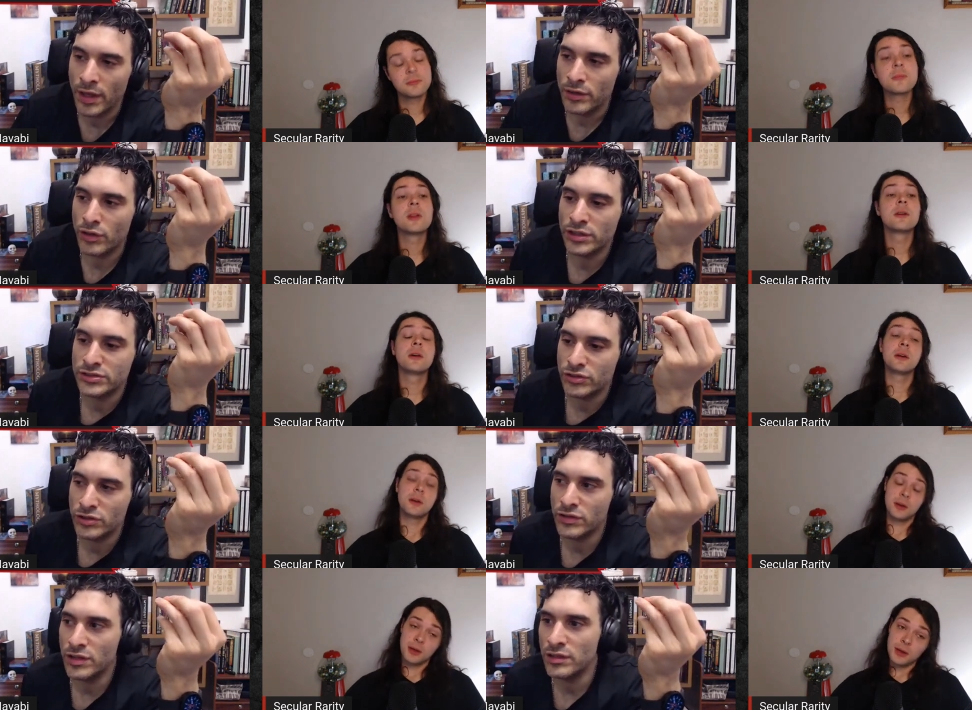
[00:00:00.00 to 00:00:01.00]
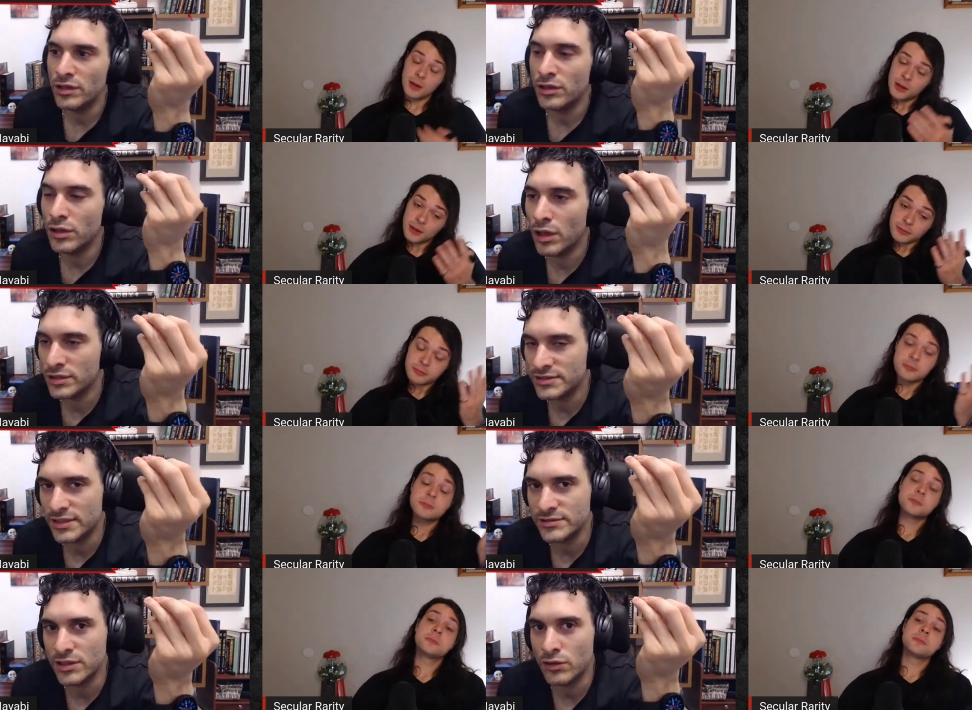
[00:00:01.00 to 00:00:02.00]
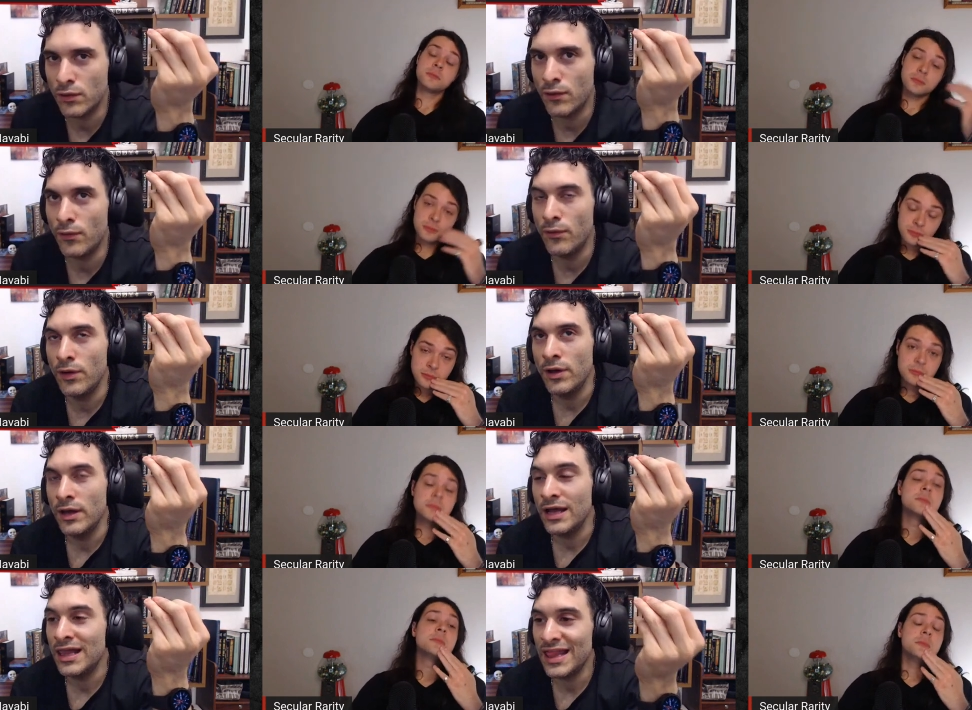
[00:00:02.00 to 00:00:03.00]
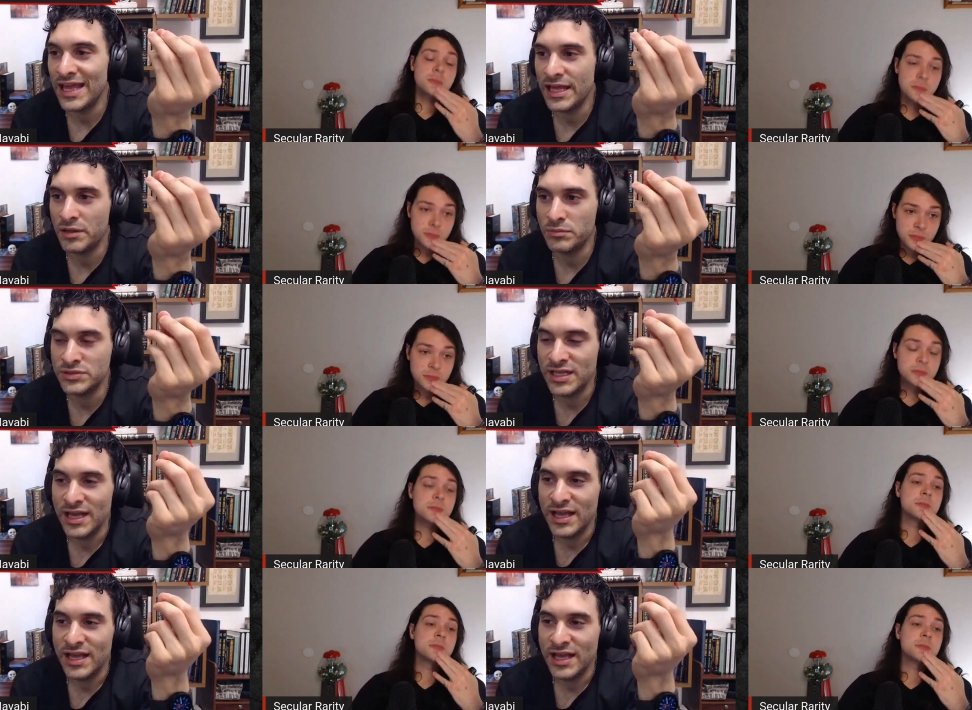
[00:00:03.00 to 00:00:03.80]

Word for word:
Speaker 1: there are certain nonsensical claims